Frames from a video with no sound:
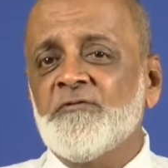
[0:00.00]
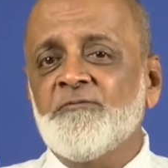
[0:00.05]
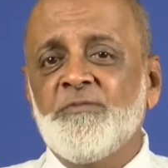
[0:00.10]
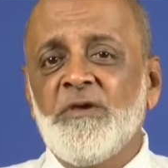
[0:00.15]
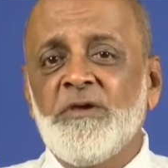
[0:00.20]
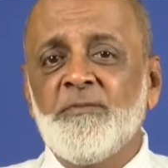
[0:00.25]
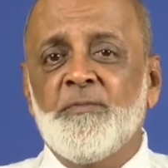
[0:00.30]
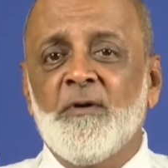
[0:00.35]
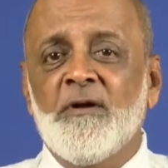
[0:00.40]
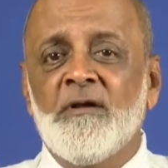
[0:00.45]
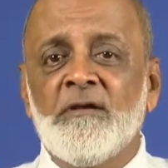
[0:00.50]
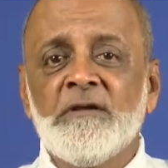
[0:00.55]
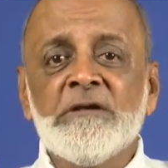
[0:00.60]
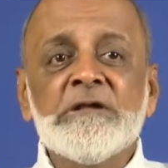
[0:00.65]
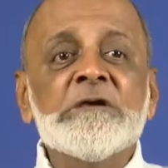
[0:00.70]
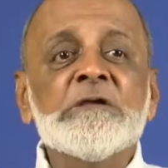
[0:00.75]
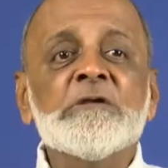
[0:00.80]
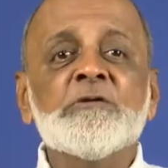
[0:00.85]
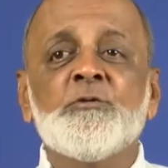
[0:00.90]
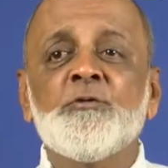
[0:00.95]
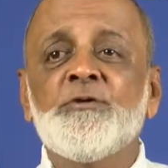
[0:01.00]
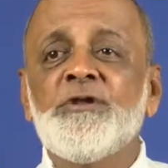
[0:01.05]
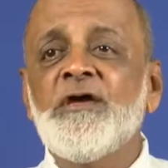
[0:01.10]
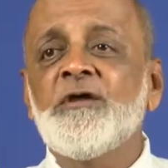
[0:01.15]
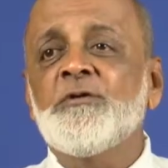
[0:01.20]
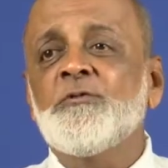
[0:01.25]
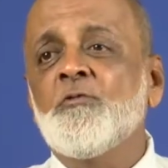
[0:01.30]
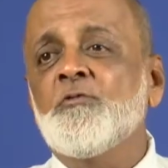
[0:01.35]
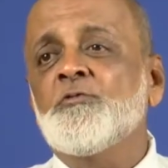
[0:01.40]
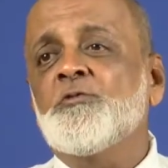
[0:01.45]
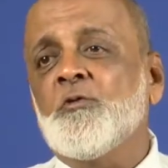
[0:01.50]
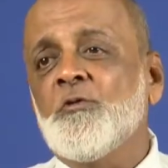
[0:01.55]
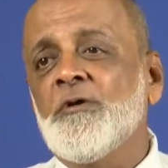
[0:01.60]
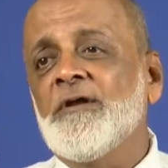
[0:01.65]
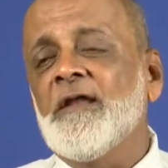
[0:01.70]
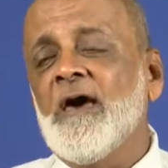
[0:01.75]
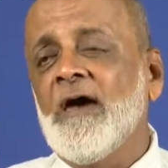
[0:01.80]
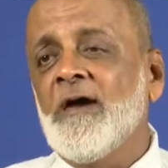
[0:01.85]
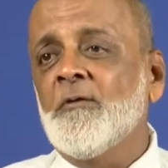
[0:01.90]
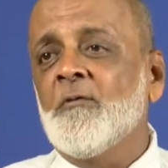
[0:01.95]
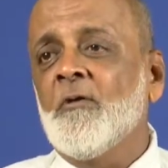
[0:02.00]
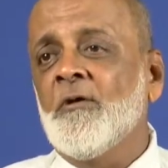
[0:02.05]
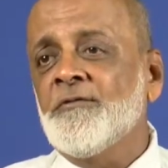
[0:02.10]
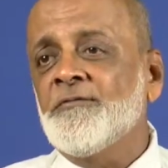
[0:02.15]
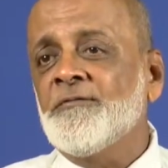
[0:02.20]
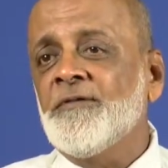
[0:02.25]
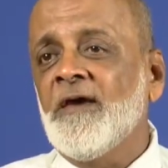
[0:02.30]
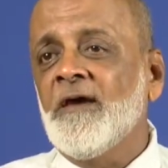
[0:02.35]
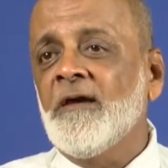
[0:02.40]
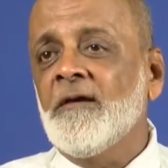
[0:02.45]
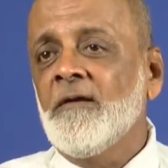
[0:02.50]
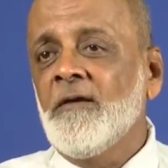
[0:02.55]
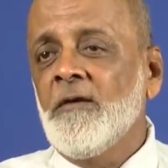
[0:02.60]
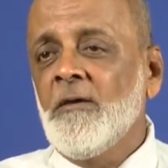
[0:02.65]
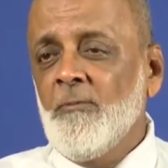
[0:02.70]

of people today do through an eye contact.